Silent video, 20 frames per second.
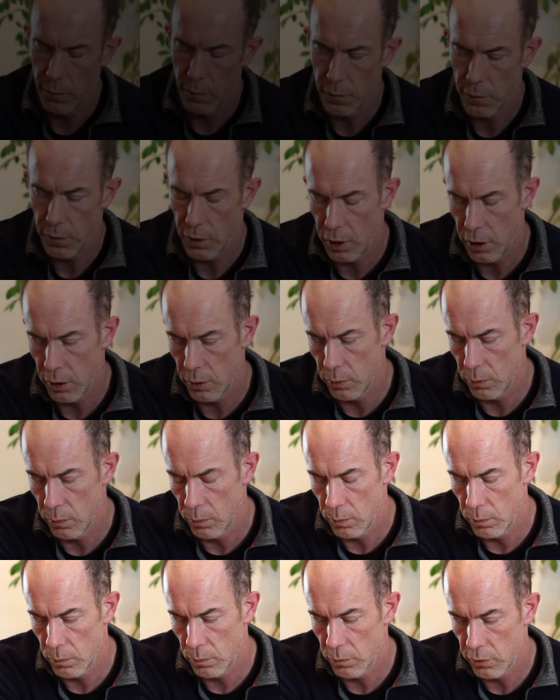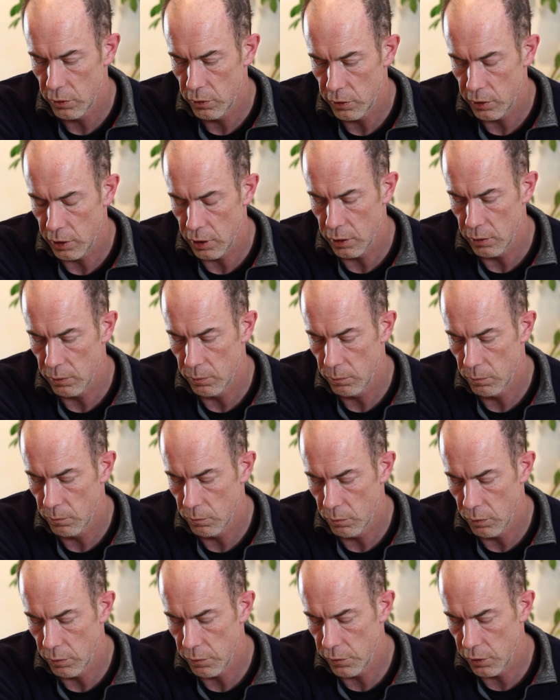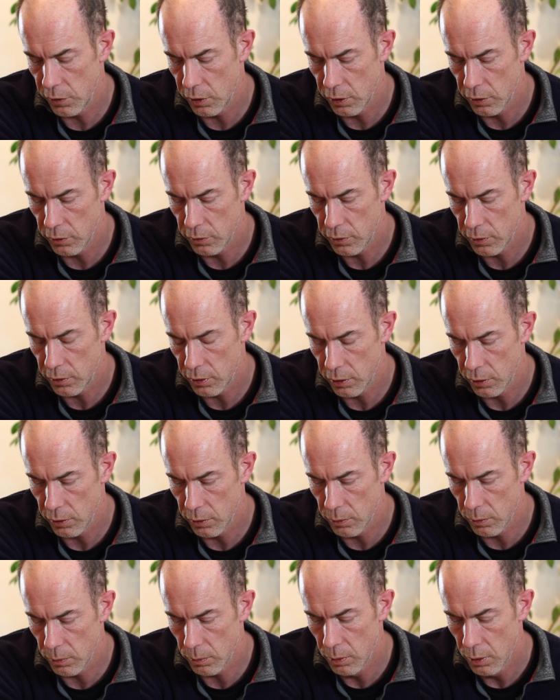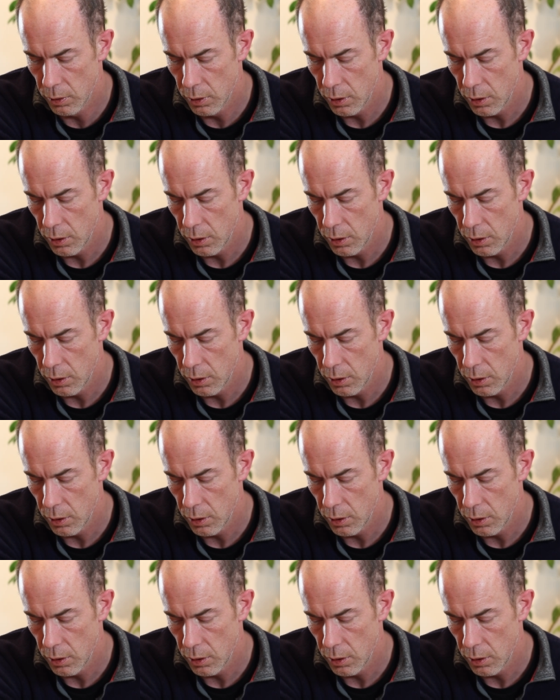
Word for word: flow state refers to